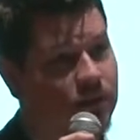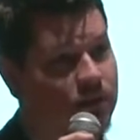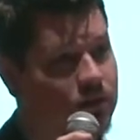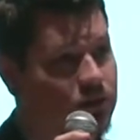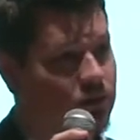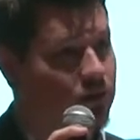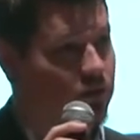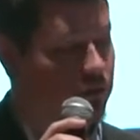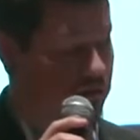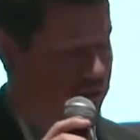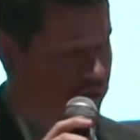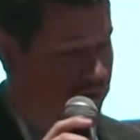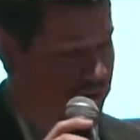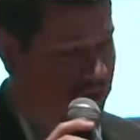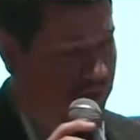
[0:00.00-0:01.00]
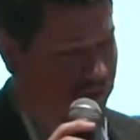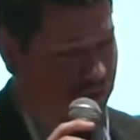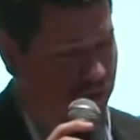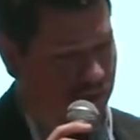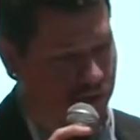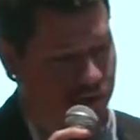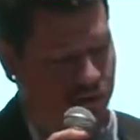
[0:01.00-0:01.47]
So whatever
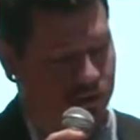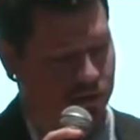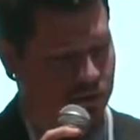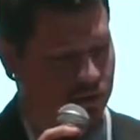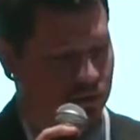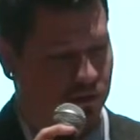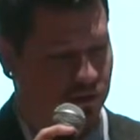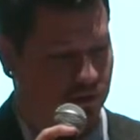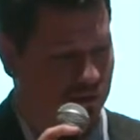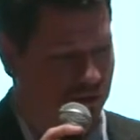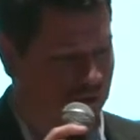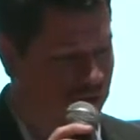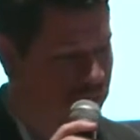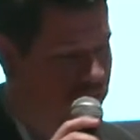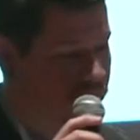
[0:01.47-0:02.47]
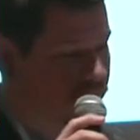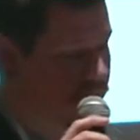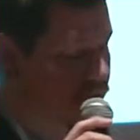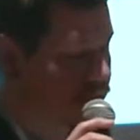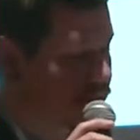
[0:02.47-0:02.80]
the query